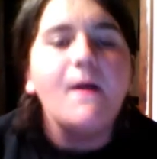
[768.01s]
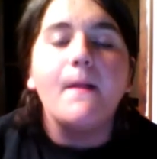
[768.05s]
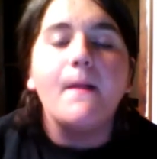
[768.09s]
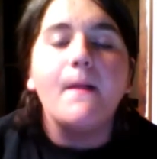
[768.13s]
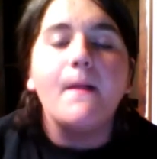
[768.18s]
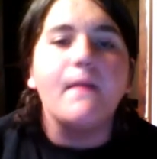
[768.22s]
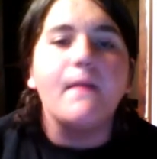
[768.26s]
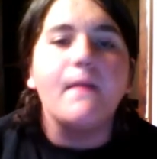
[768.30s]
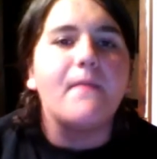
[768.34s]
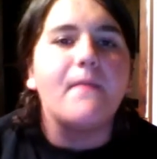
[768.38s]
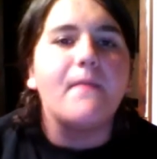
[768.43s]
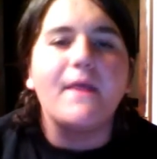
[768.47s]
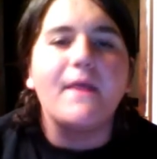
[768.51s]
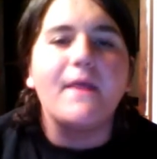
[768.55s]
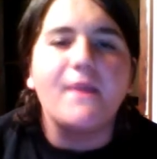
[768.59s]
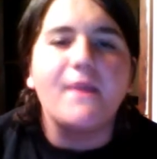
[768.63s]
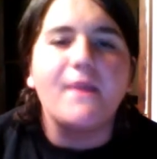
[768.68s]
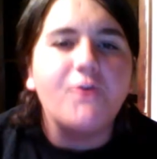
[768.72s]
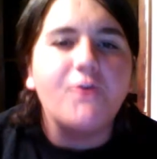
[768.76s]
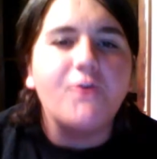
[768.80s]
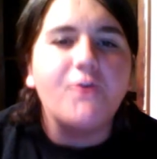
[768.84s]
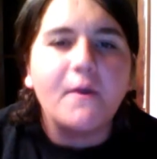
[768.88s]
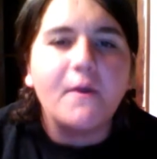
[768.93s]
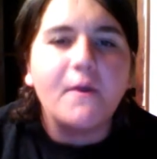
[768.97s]
They
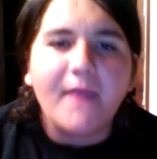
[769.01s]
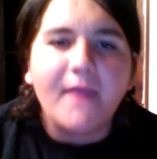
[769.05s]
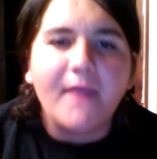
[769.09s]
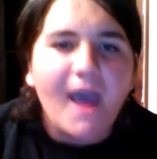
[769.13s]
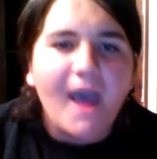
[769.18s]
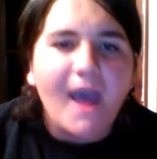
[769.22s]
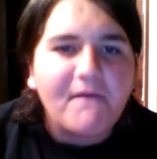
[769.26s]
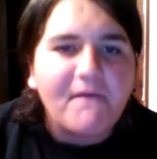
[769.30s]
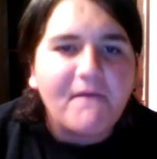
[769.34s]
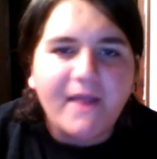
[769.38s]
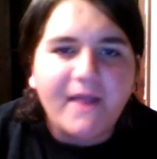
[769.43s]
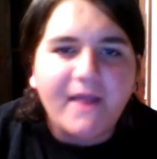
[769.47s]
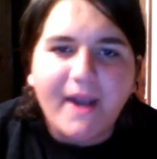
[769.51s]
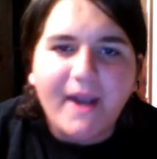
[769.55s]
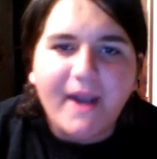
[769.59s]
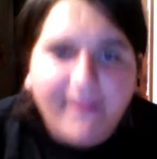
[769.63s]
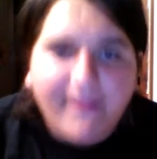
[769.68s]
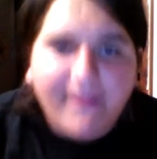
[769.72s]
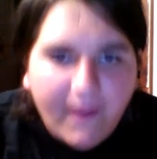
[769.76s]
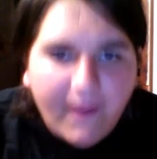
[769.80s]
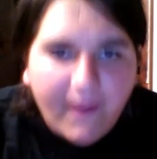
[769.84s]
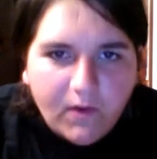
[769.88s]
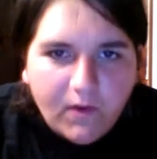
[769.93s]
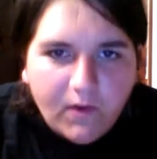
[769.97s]
took the caffeine out
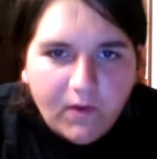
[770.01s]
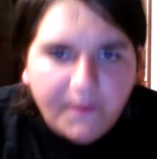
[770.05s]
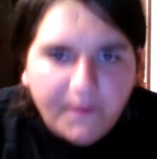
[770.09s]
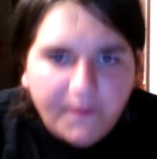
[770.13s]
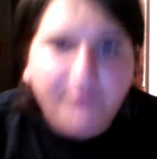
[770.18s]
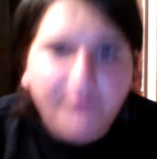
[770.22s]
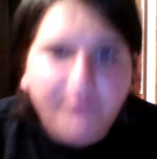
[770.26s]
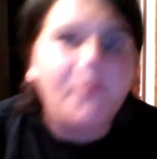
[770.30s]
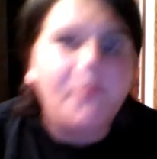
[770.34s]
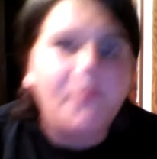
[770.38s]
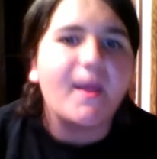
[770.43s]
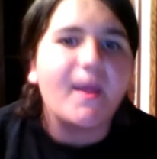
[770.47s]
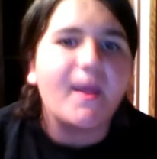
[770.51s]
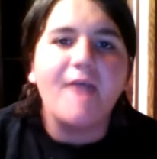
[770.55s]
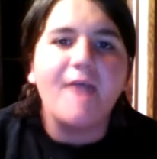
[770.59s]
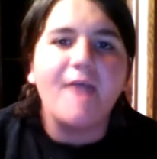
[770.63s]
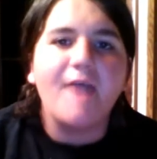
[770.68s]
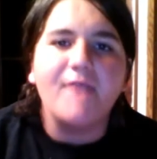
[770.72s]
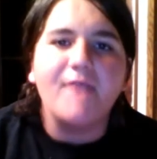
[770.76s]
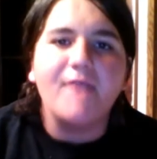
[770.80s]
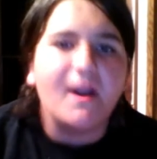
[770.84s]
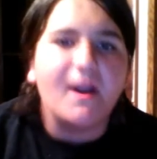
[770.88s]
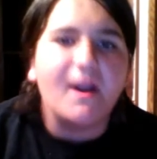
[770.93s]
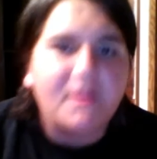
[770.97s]
of Tilt, they took the
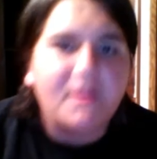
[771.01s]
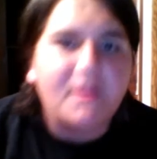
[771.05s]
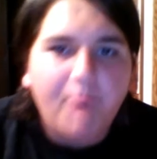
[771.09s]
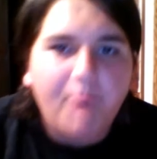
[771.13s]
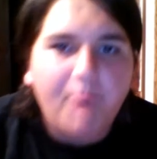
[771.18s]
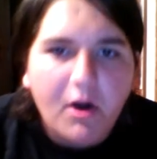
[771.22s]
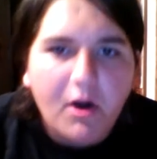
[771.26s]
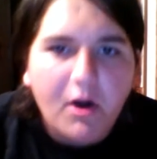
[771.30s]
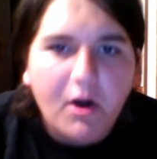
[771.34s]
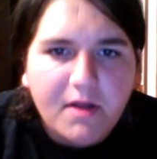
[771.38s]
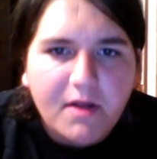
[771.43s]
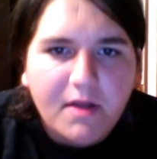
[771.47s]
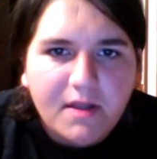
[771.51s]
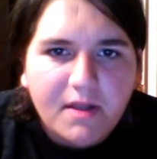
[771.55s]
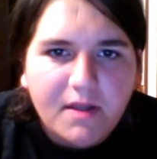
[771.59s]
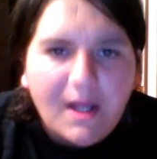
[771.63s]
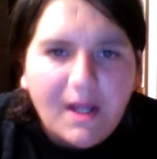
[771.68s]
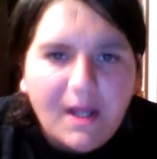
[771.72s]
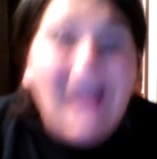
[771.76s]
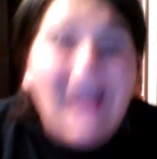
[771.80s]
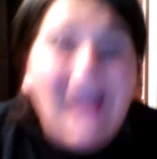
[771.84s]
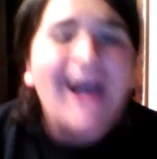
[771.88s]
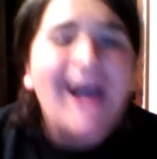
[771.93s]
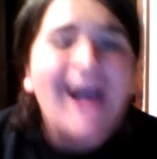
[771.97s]
caffeine out of Sparks.
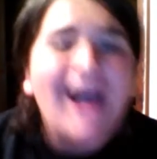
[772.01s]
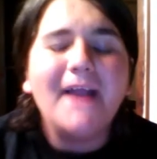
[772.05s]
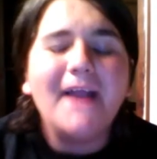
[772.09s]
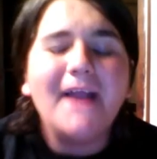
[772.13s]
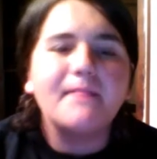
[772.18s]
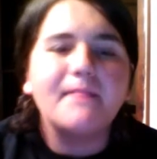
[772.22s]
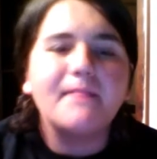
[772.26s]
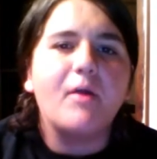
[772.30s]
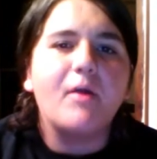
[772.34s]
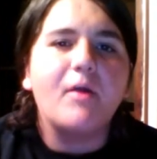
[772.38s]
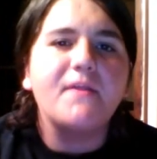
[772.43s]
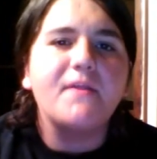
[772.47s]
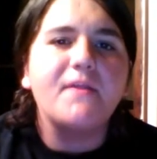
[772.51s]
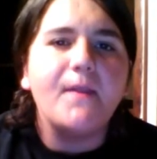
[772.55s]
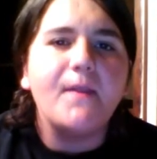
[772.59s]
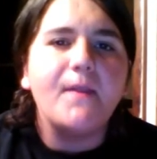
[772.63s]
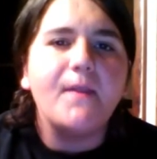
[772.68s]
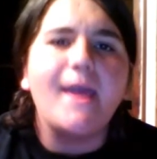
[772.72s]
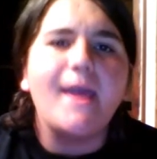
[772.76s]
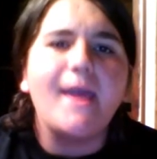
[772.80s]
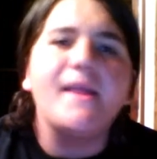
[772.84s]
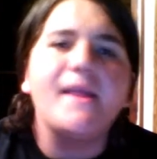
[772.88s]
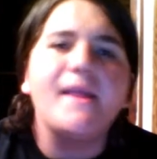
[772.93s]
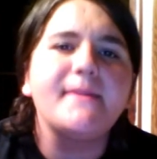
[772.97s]
I had a Sparks the other
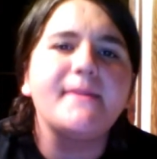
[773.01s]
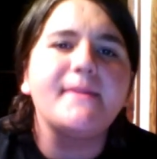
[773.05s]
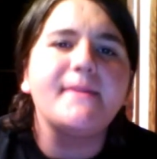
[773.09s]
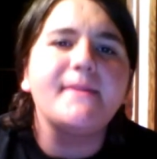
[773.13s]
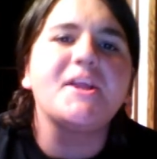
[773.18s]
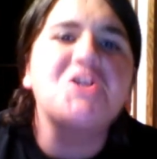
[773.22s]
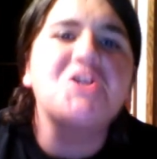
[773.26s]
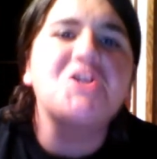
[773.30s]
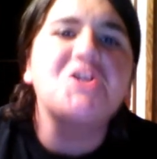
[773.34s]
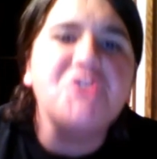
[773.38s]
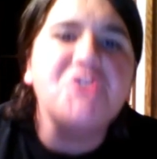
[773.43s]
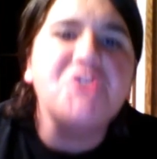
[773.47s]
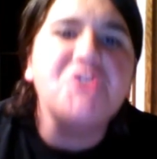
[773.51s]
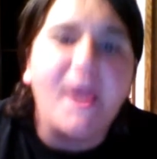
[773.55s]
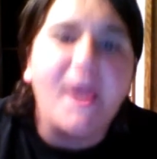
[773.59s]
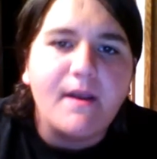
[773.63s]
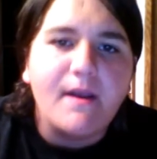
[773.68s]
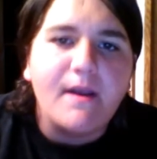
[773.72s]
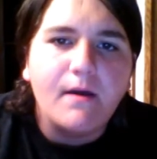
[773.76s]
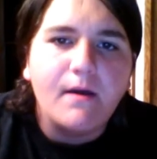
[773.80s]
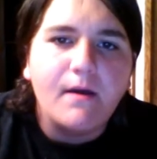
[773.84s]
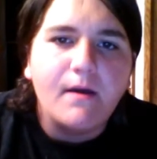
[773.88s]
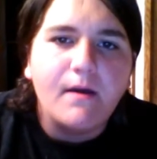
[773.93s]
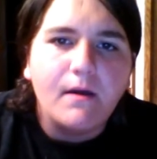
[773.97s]
day, it tasted like shit
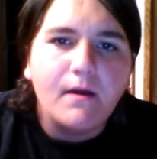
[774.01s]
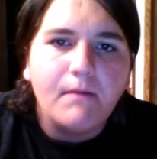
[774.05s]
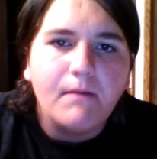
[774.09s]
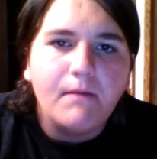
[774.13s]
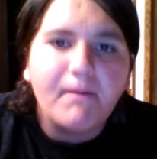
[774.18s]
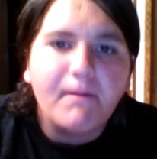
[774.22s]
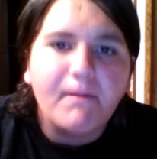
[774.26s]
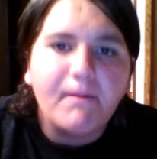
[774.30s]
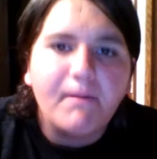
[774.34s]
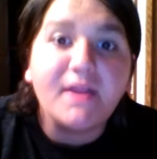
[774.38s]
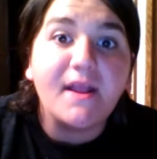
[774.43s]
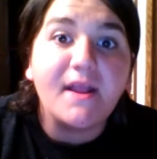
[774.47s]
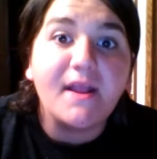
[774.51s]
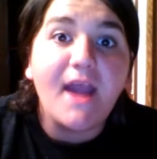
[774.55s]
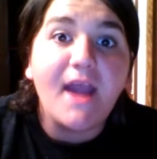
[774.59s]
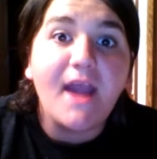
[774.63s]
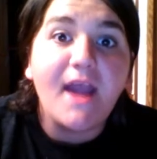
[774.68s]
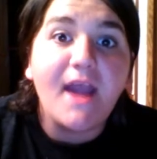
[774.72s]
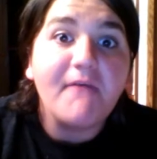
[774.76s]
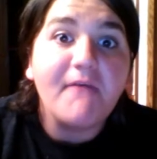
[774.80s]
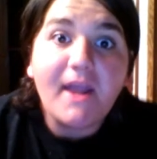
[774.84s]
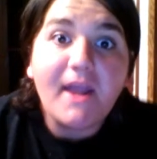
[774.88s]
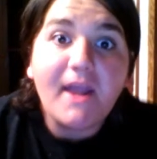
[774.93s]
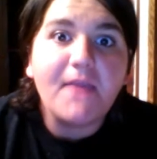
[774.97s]
because it didn't
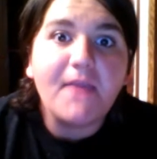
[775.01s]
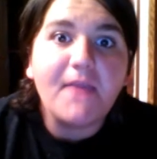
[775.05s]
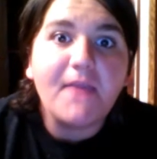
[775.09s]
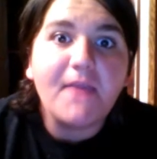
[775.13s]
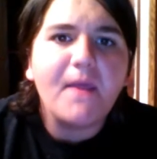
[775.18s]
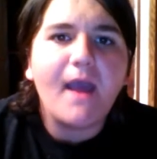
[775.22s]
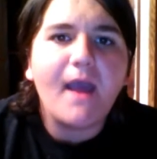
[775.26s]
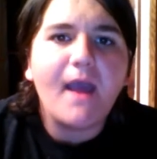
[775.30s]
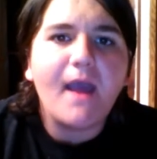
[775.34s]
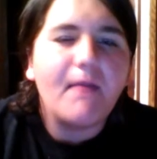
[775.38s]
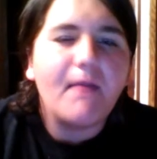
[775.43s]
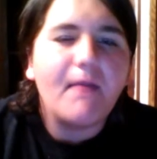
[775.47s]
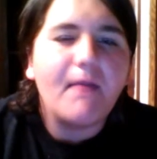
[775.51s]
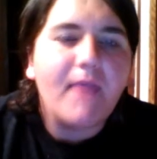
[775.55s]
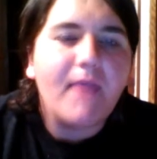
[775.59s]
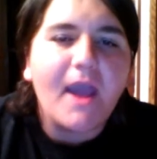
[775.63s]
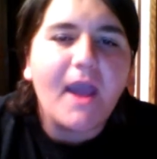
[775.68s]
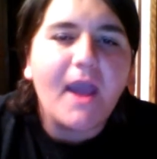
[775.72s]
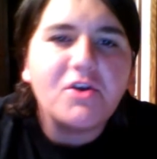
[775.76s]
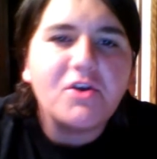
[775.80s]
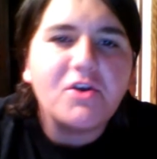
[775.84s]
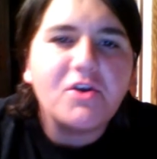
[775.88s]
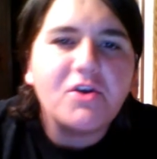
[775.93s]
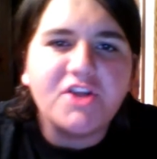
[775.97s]
have any of the
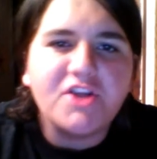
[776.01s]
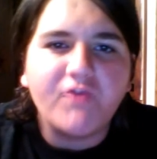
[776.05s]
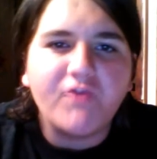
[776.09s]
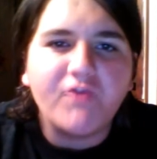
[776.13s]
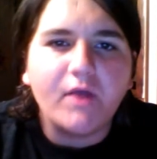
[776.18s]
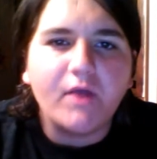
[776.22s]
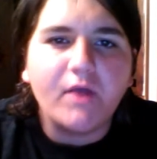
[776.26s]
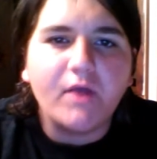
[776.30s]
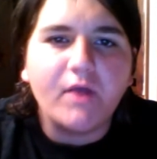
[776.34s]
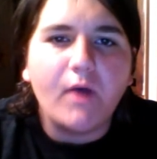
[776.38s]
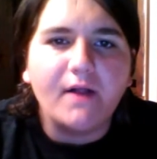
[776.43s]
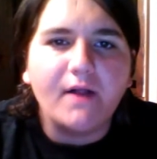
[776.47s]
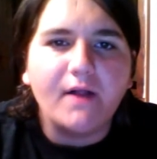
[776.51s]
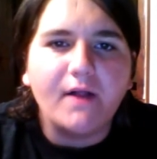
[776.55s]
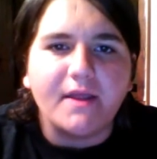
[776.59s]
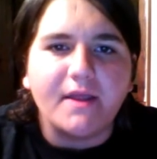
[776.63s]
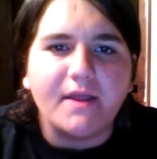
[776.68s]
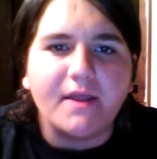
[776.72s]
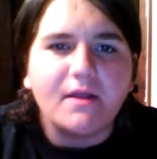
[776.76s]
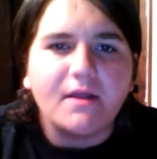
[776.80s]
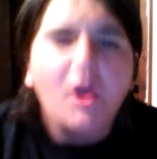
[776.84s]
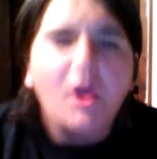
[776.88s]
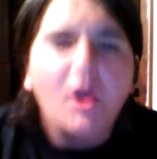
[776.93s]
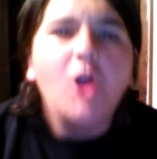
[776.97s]
energy drink quality.
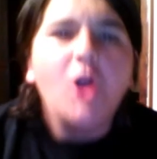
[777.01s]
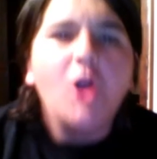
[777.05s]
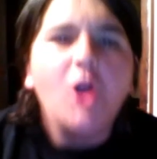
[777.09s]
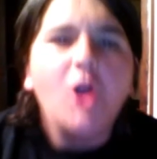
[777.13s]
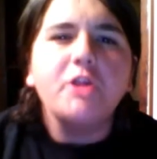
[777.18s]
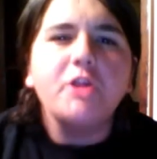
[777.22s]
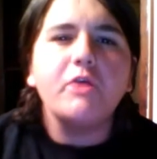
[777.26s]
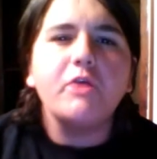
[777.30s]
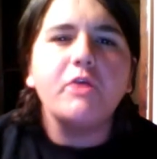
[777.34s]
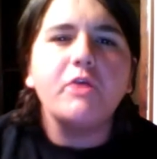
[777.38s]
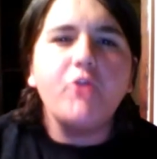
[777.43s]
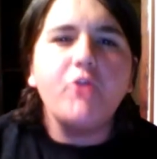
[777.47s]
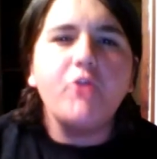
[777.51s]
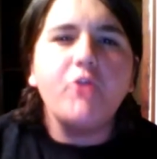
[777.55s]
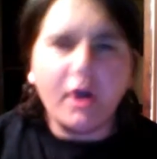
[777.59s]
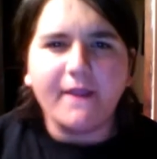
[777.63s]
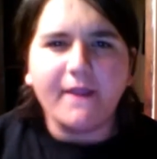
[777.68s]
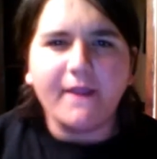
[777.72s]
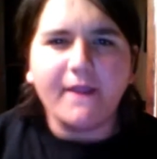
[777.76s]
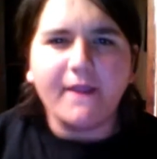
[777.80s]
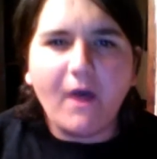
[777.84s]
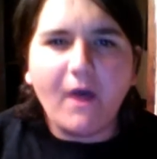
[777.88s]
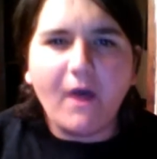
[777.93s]
So you're gonna